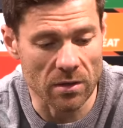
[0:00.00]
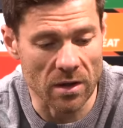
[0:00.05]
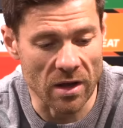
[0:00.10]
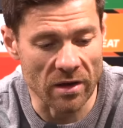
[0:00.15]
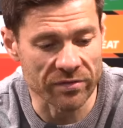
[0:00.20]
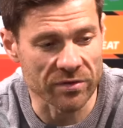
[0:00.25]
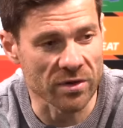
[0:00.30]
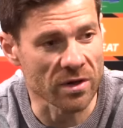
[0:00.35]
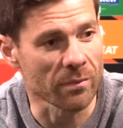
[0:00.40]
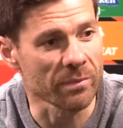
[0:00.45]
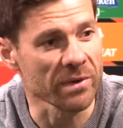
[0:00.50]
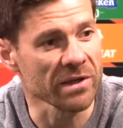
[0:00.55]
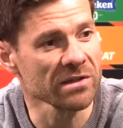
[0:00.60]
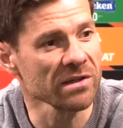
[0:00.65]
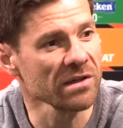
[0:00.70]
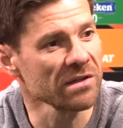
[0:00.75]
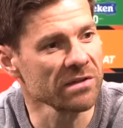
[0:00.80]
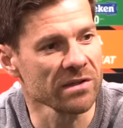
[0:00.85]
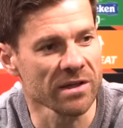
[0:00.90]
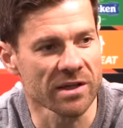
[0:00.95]
after a big
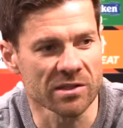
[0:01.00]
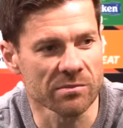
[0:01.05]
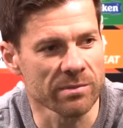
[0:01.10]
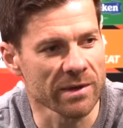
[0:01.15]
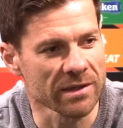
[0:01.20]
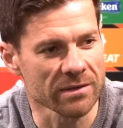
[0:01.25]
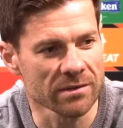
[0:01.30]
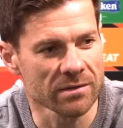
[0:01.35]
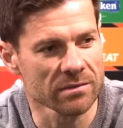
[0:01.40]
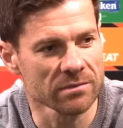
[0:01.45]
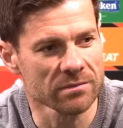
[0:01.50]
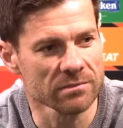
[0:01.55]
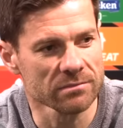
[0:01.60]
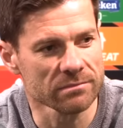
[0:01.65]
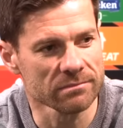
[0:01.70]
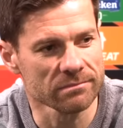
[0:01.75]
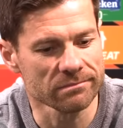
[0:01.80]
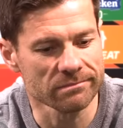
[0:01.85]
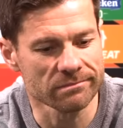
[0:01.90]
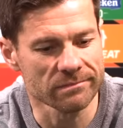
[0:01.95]
success, but
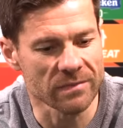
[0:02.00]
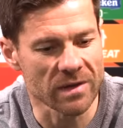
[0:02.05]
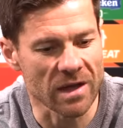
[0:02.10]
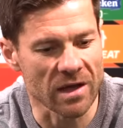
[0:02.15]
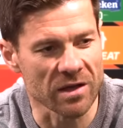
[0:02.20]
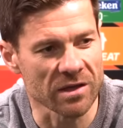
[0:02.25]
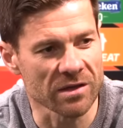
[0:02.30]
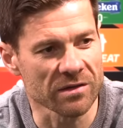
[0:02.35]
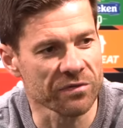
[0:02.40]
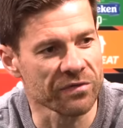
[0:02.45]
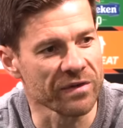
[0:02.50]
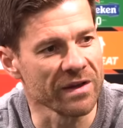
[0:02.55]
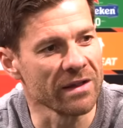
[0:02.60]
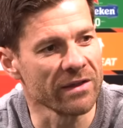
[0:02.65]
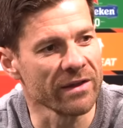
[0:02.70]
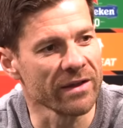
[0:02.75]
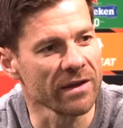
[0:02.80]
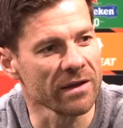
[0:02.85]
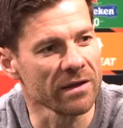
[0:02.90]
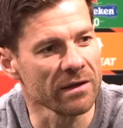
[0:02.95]
I feel
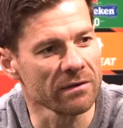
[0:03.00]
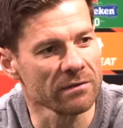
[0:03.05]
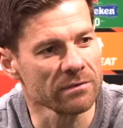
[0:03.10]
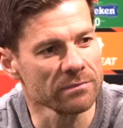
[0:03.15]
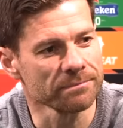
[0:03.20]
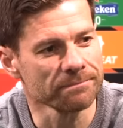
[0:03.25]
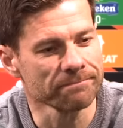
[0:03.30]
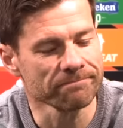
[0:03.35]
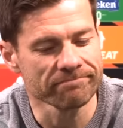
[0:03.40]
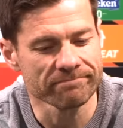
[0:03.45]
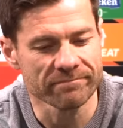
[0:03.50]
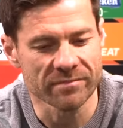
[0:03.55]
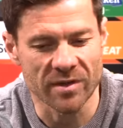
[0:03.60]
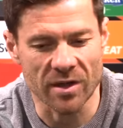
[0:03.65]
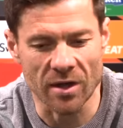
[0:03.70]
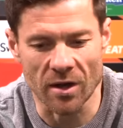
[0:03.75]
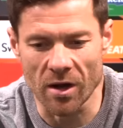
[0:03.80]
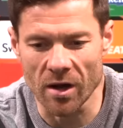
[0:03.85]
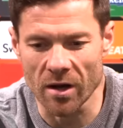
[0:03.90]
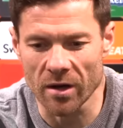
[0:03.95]
the
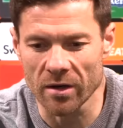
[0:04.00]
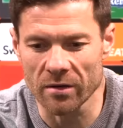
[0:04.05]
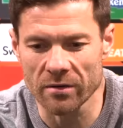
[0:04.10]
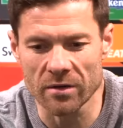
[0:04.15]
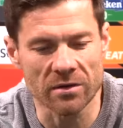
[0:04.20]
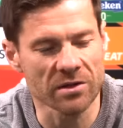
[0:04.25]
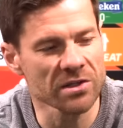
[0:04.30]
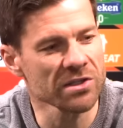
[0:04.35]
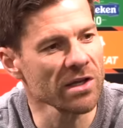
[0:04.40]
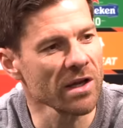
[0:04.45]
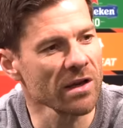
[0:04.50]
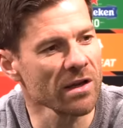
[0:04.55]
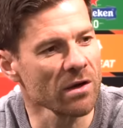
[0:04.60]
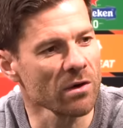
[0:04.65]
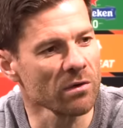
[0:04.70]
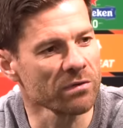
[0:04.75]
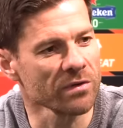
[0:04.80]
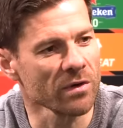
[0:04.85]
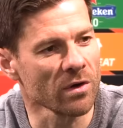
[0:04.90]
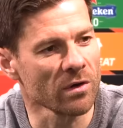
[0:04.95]
hunger, the desire
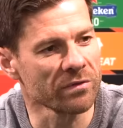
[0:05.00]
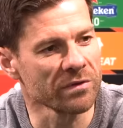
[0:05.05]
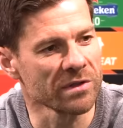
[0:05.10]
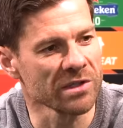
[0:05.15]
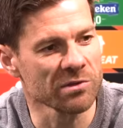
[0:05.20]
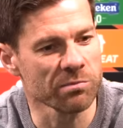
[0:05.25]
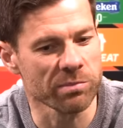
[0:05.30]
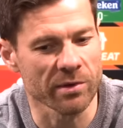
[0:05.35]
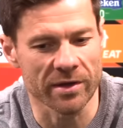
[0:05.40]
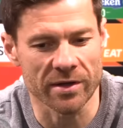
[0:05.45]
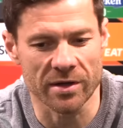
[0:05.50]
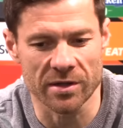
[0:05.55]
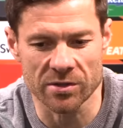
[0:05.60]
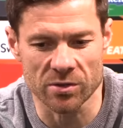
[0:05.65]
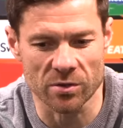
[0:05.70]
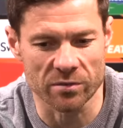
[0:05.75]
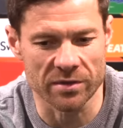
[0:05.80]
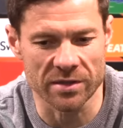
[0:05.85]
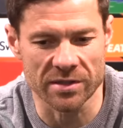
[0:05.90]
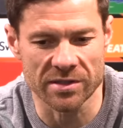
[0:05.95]
of these players,
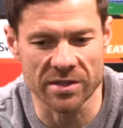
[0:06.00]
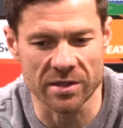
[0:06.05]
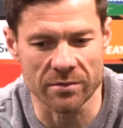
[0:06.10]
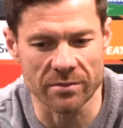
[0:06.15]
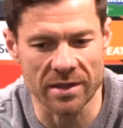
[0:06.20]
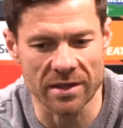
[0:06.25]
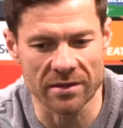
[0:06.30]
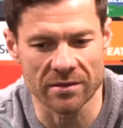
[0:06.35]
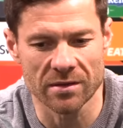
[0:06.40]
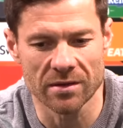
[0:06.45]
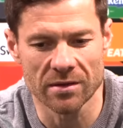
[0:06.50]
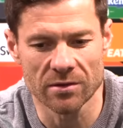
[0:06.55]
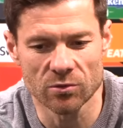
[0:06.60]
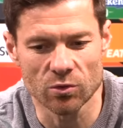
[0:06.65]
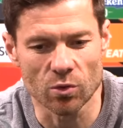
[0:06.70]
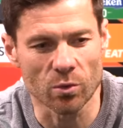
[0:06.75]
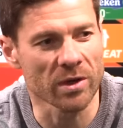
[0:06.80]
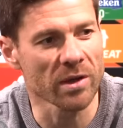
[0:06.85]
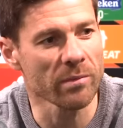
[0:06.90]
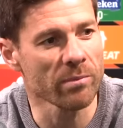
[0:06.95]
of this team, that
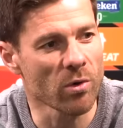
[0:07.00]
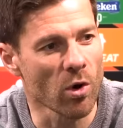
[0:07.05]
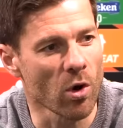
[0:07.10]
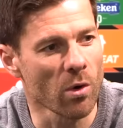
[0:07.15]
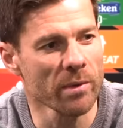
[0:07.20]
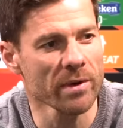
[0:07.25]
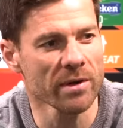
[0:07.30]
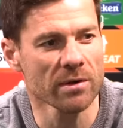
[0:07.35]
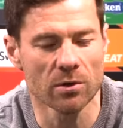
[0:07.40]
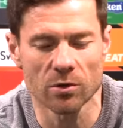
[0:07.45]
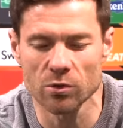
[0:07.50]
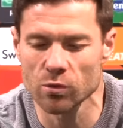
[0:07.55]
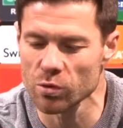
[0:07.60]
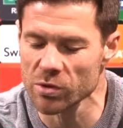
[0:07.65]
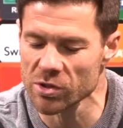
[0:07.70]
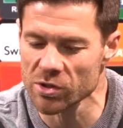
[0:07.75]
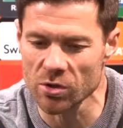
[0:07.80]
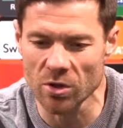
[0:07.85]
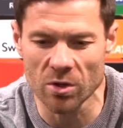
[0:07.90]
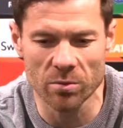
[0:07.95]
to keep going, not to
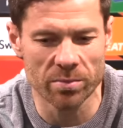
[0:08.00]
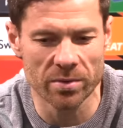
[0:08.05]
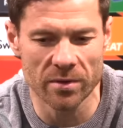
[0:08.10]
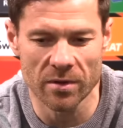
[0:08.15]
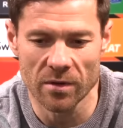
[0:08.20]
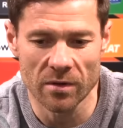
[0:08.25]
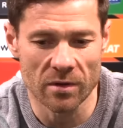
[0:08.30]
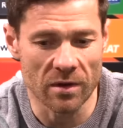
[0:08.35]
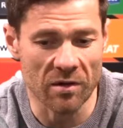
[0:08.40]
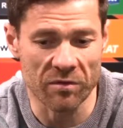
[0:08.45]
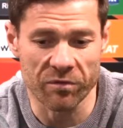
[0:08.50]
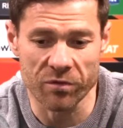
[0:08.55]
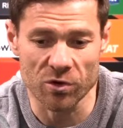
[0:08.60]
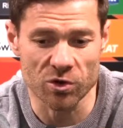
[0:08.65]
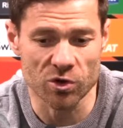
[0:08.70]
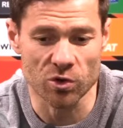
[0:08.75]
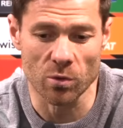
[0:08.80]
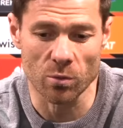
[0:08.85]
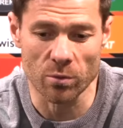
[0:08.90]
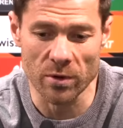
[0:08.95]
stop, and for
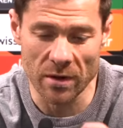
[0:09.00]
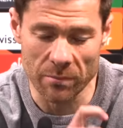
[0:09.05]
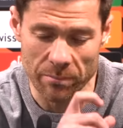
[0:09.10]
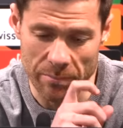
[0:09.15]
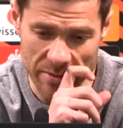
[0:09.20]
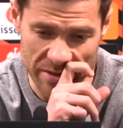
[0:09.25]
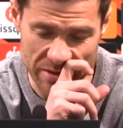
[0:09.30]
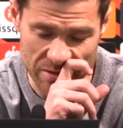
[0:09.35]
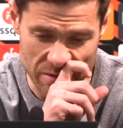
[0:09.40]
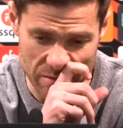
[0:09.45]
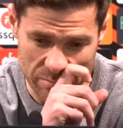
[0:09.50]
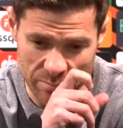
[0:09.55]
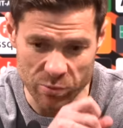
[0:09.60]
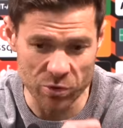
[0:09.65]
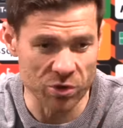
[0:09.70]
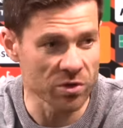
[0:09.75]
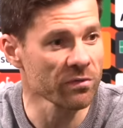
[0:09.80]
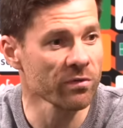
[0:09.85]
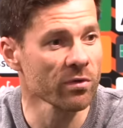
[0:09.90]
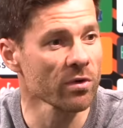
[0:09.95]
sure we are
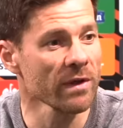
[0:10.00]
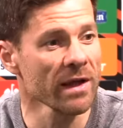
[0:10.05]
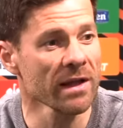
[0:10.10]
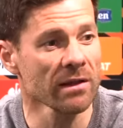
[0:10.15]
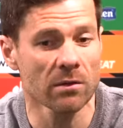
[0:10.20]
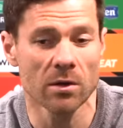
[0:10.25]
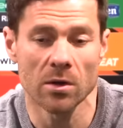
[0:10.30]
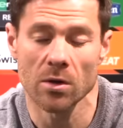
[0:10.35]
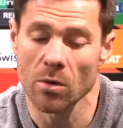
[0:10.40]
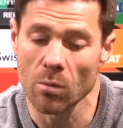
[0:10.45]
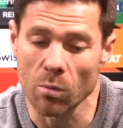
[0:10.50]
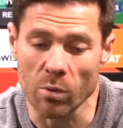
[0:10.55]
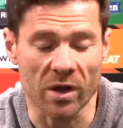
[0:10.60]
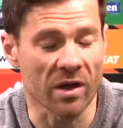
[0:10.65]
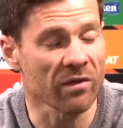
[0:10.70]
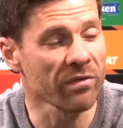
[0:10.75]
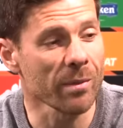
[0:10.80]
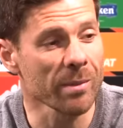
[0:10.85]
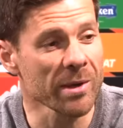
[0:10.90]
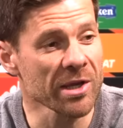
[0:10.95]
pushing for that. We
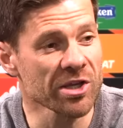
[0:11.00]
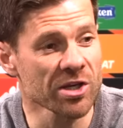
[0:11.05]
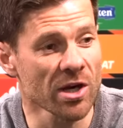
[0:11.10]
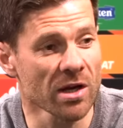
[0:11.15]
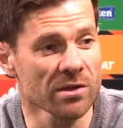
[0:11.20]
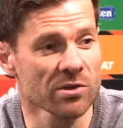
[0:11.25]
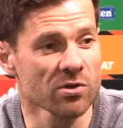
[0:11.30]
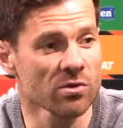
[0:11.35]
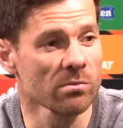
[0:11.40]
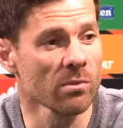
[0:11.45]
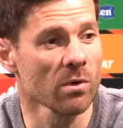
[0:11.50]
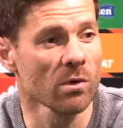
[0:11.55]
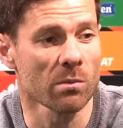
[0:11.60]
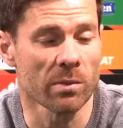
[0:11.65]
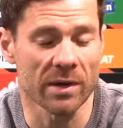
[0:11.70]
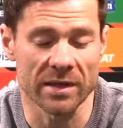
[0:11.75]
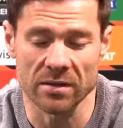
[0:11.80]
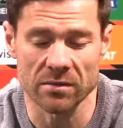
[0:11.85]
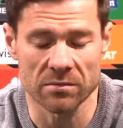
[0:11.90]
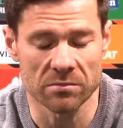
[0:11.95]
have a big challenge tomorrow,
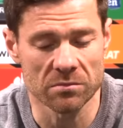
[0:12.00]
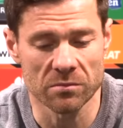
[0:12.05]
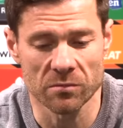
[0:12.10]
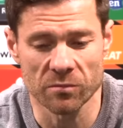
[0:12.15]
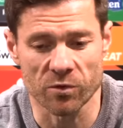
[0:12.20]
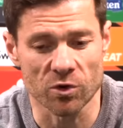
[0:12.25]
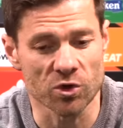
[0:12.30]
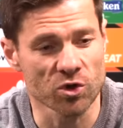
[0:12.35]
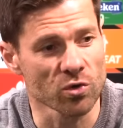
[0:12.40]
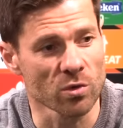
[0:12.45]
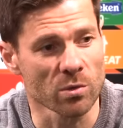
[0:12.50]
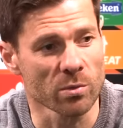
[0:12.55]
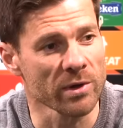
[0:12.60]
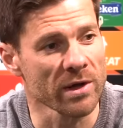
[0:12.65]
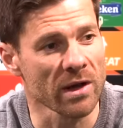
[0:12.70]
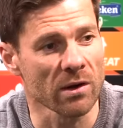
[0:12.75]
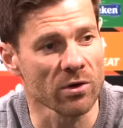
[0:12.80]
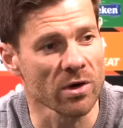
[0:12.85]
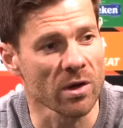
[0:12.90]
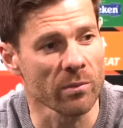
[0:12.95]
but for sure we
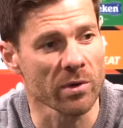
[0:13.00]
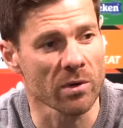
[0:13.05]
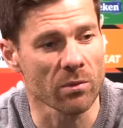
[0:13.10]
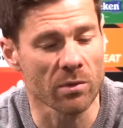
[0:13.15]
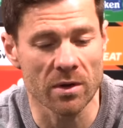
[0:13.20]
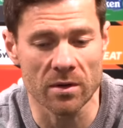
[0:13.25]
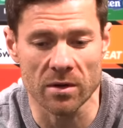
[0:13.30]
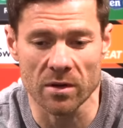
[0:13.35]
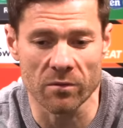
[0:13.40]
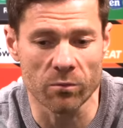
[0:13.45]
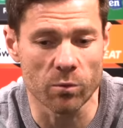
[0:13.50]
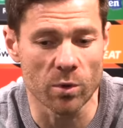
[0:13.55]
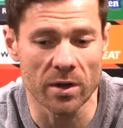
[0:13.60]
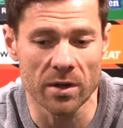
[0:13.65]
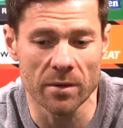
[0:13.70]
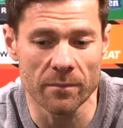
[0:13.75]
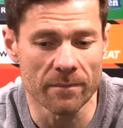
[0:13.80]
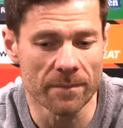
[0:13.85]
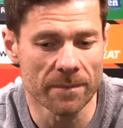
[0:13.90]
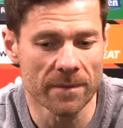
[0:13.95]
are going to be ready. If
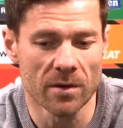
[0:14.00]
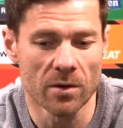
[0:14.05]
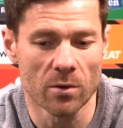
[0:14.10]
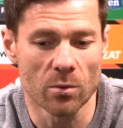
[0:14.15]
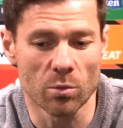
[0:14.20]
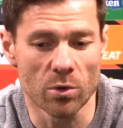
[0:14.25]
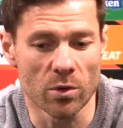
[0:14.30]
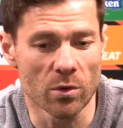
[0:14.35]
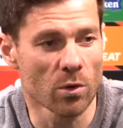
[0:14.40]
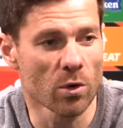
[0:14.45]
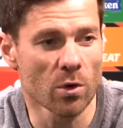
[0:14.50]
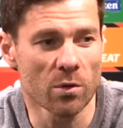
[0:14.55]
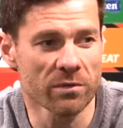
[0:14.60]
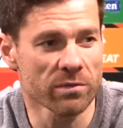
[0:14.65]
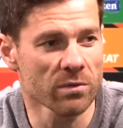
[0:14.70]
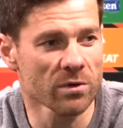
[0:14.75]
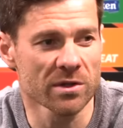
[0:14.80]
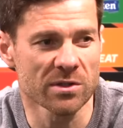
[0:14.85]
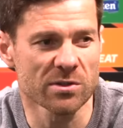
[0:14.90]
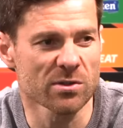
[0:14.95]
we don't go
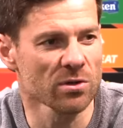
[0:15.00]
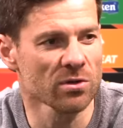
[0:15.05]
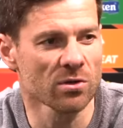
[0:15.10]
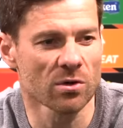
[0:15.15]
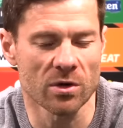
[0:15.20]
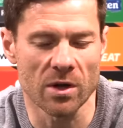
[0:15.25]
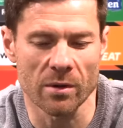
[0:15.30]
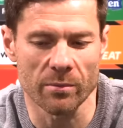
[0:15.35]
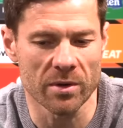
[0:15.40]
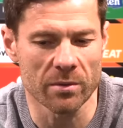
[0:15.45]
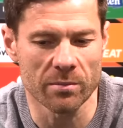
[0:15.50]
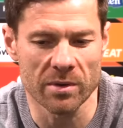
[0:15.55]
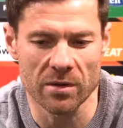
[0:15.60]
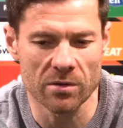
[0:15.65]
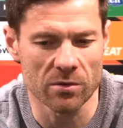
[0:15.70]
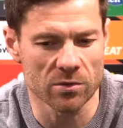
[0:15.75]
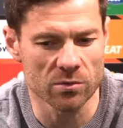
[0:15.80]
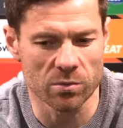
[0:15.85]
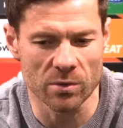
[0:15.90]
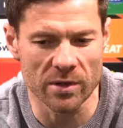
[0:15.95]
through, it's not going to be
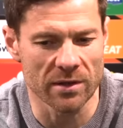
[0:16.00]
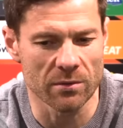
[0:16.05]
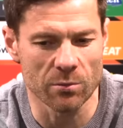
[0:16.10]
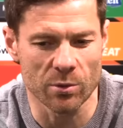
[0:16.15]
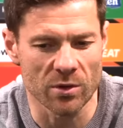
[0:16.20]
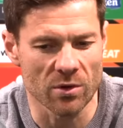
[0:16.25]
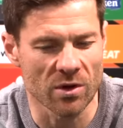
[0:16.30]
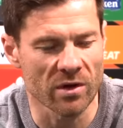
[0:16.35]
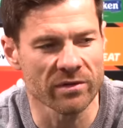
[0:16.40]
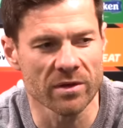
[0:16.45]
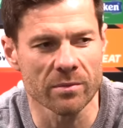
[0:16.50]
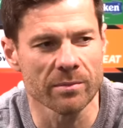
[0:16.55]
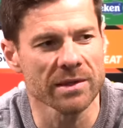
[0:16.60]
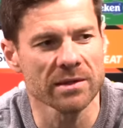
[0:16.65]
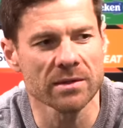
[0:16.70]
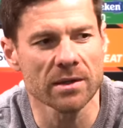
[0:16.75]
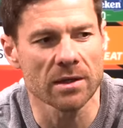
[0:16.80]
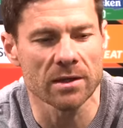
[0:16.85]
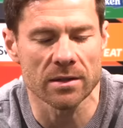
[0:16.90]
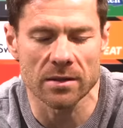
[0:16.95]
because we don't have the
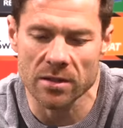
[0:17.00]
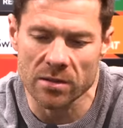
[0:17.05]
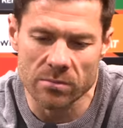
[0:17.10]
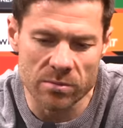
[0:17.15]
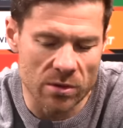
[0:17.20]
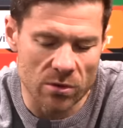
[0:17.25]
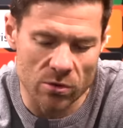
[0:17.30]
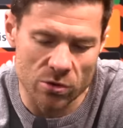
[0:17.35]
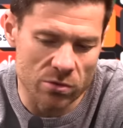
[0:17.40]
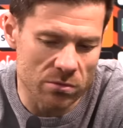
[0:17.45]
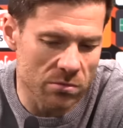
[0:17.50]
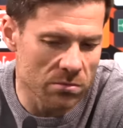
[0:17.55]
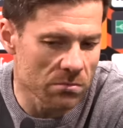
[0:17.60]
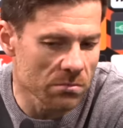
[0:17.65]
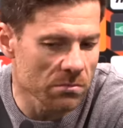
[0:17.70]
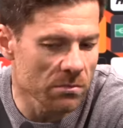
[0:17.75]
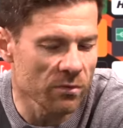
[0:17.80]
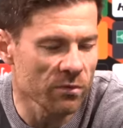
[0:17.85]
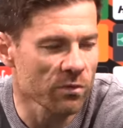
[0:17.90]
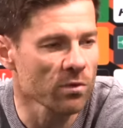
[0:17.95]
mentality, it's because
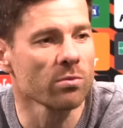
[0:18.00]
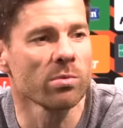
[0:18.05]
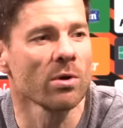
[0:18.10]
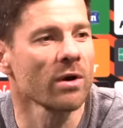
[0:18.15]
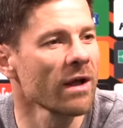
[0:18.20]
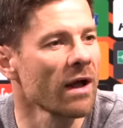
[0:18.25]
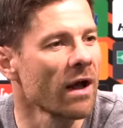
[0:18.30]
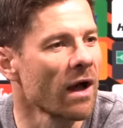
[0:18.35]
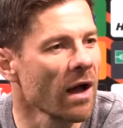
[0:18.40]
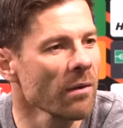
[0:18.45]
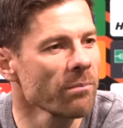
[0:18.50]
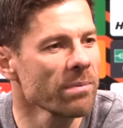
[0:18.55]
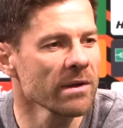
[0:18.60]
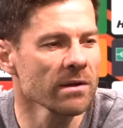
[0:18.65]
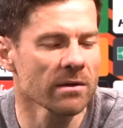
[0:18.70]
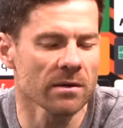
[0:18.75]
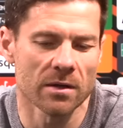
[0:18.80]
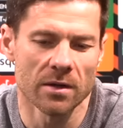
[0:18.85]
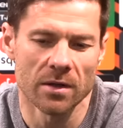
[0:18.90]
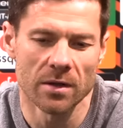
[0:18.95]
football can happen,